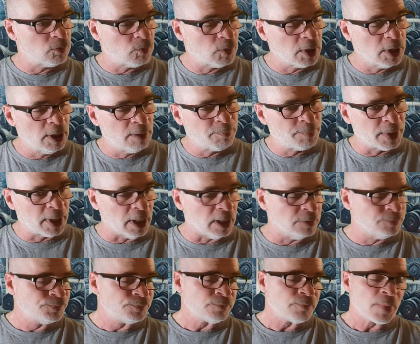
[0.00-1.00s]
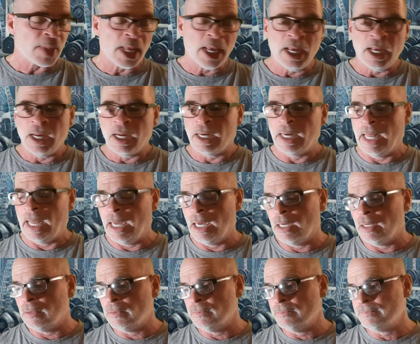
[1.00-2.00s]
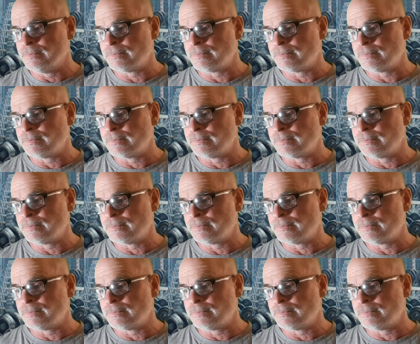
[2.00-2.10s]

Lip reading: Olympia. Now,